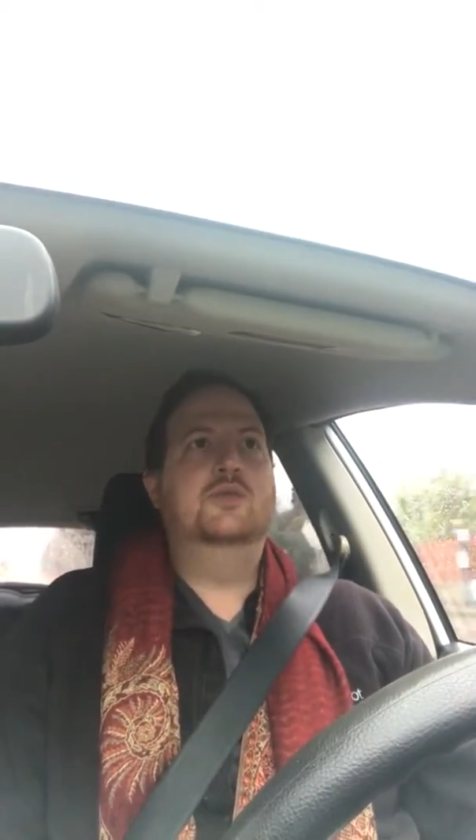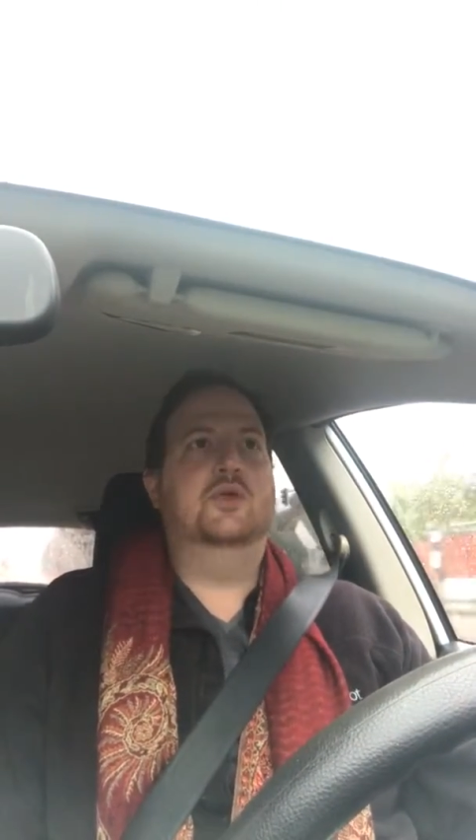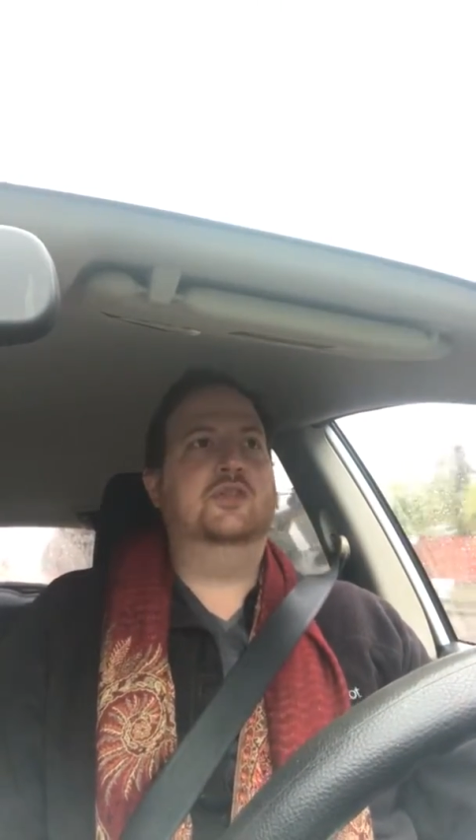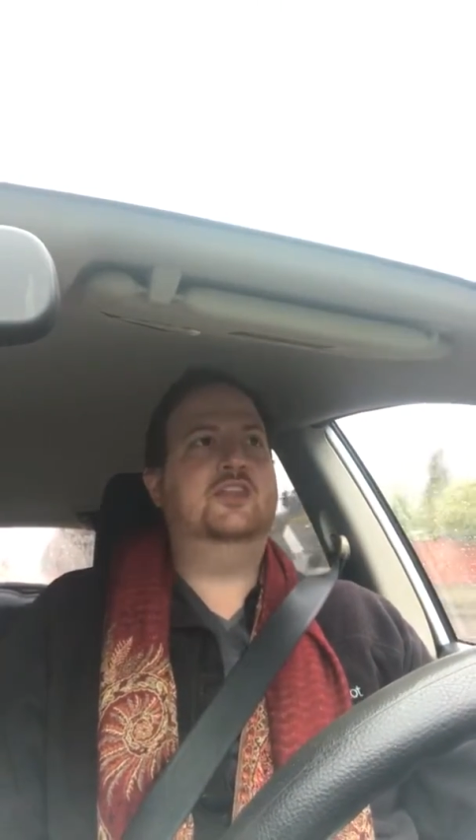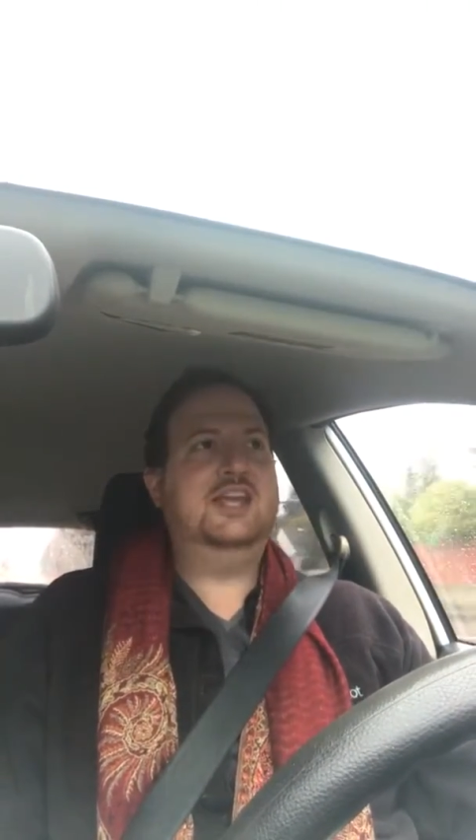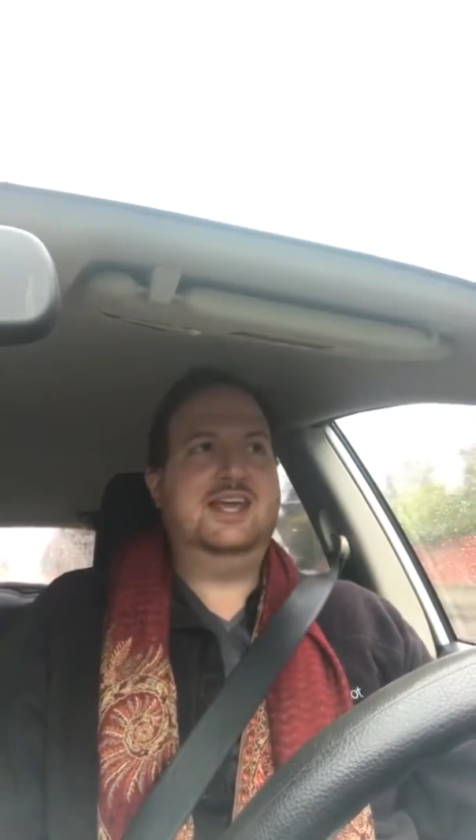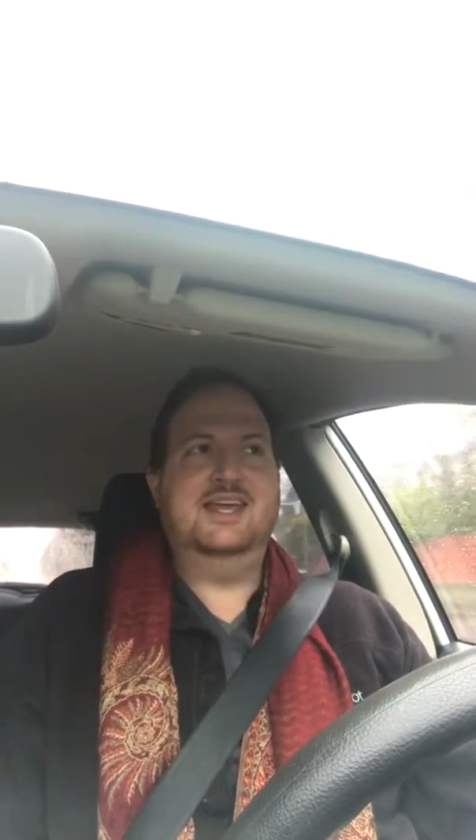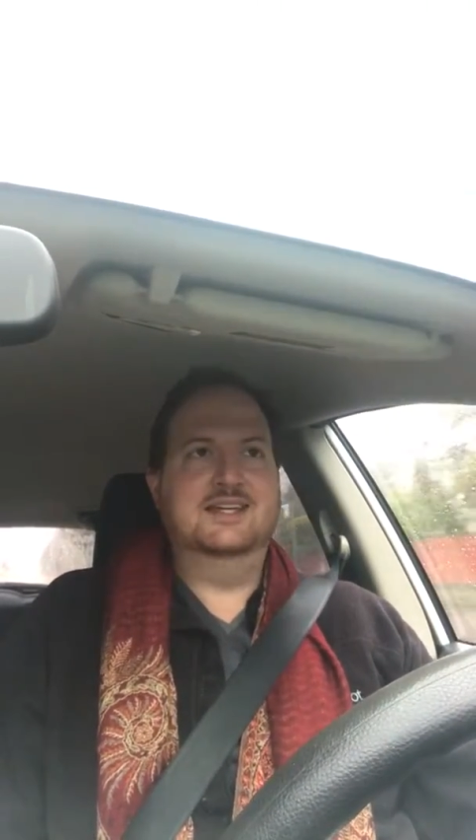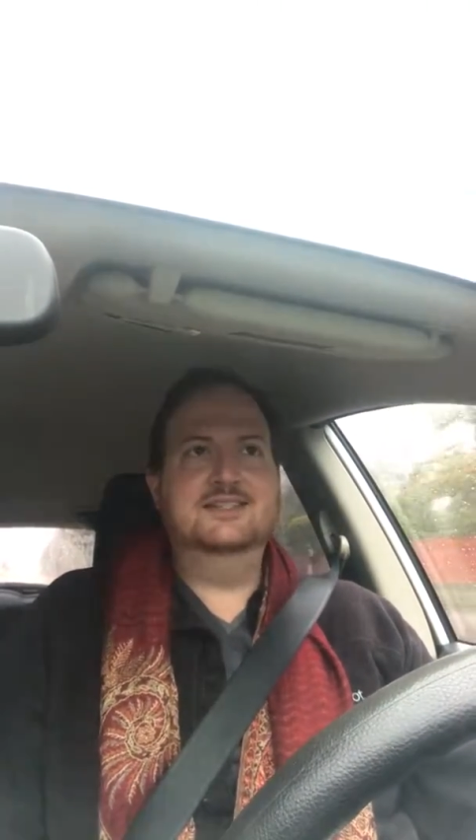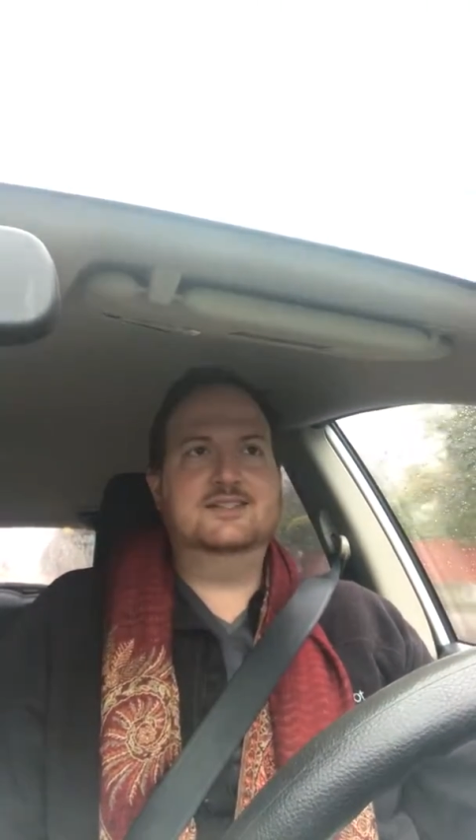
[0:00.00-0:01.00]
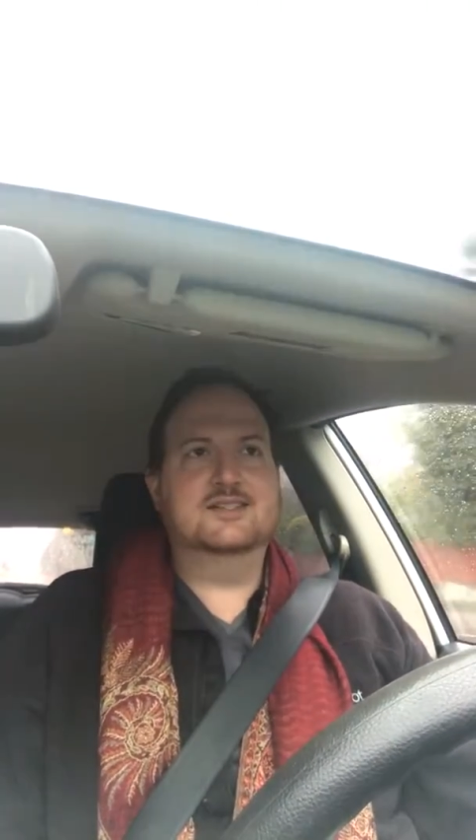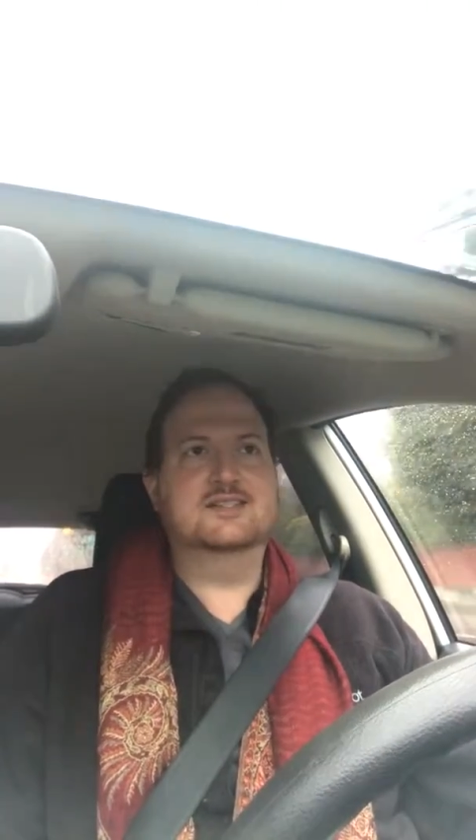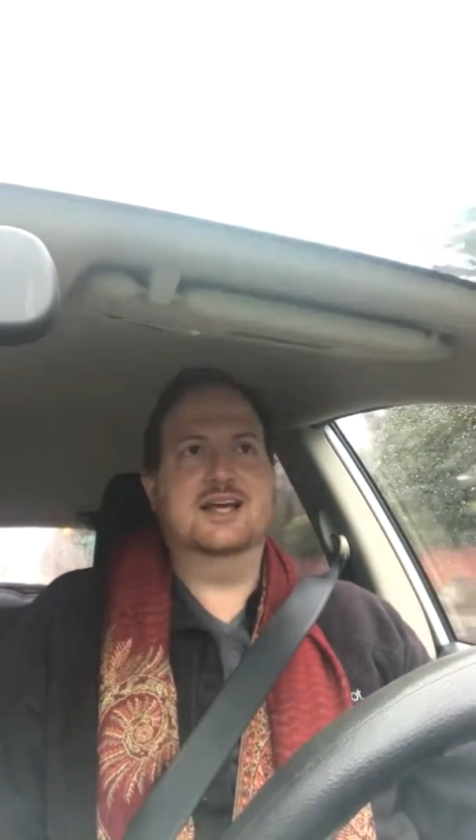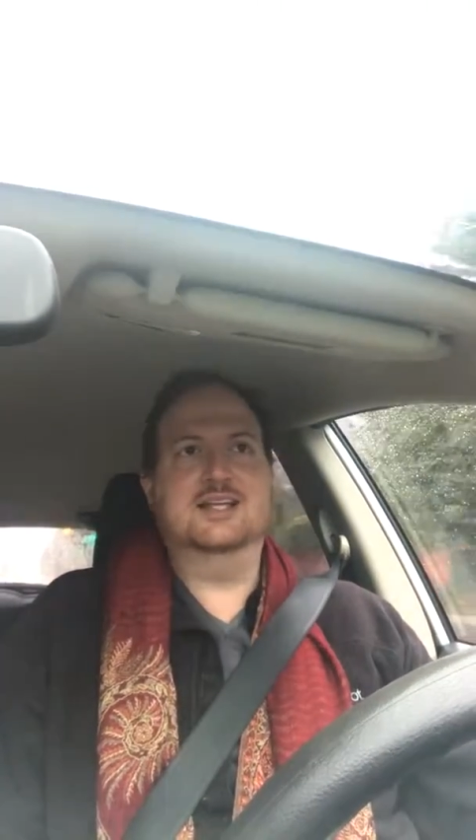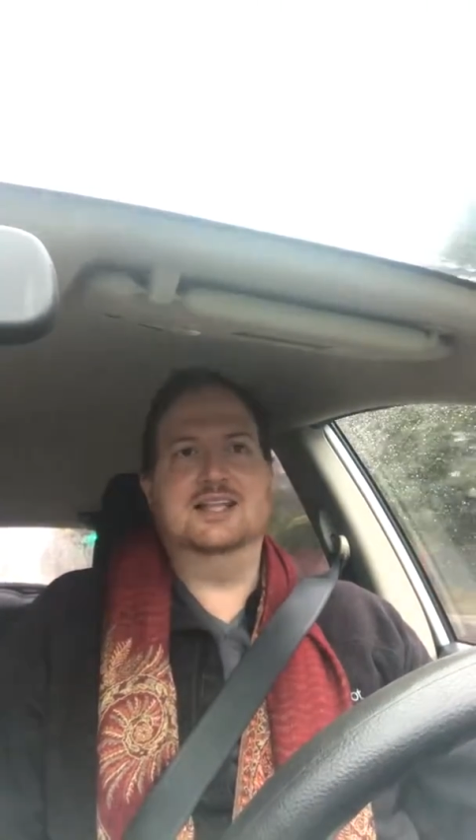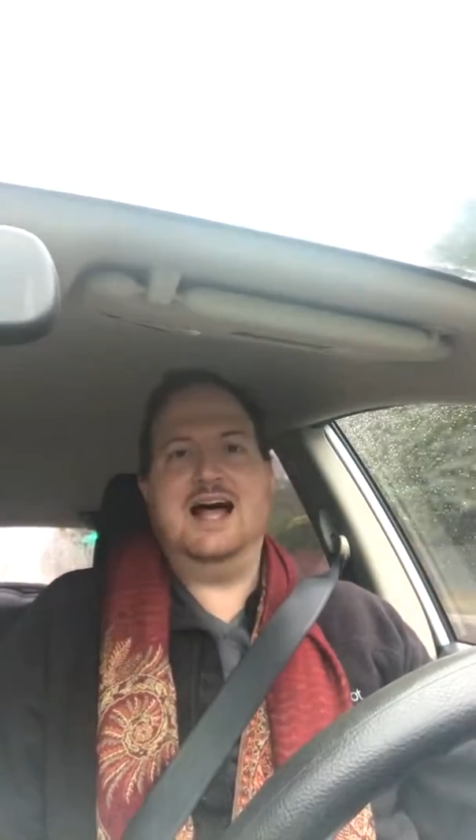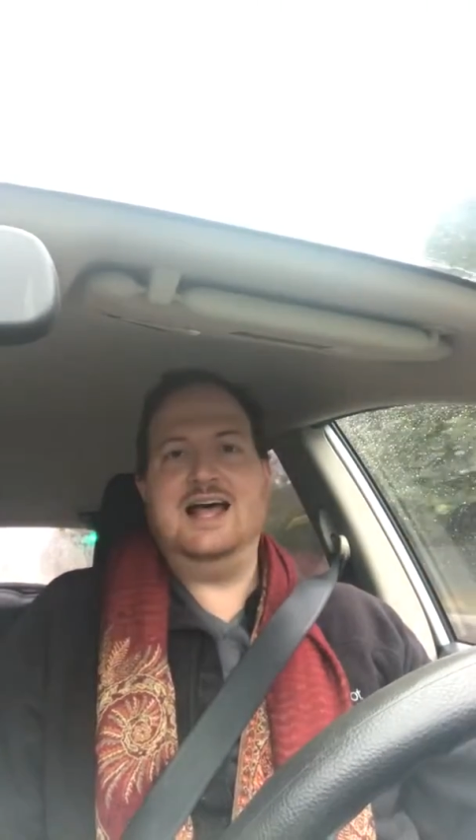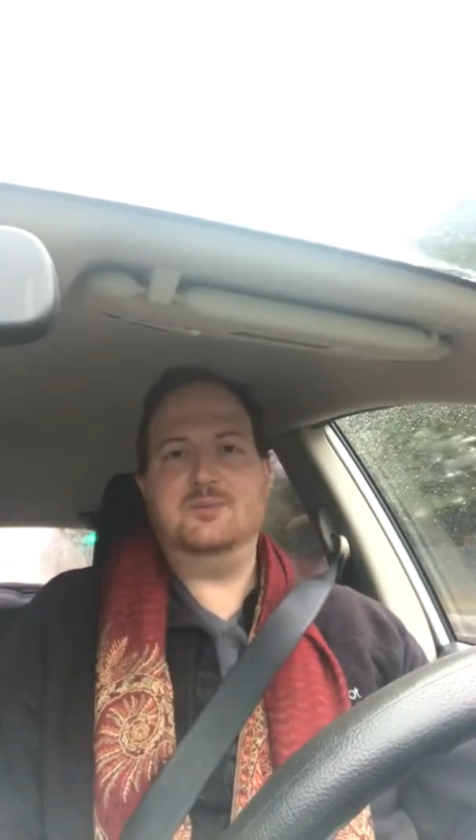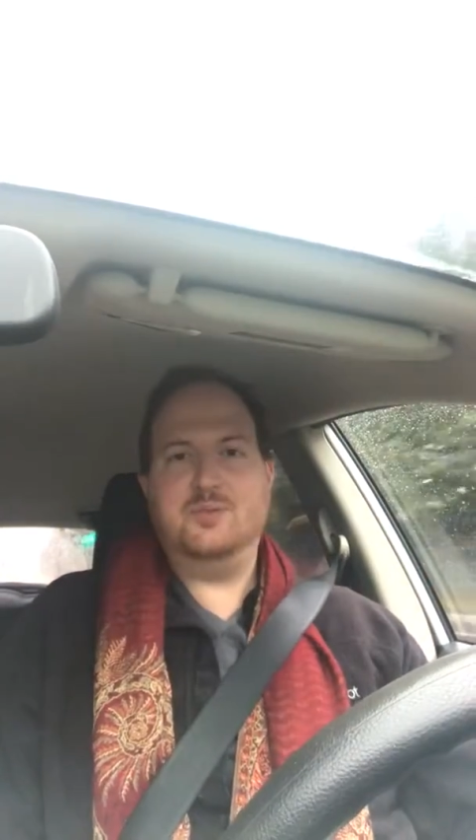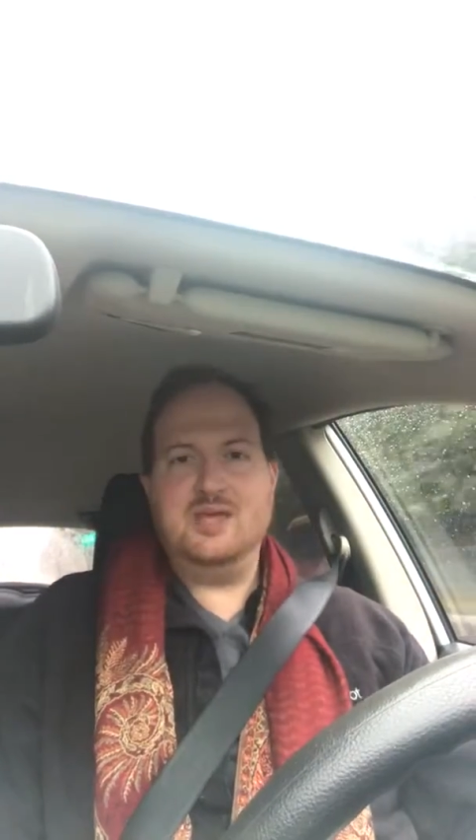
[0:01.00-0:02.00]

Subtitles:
The thing is that a lot of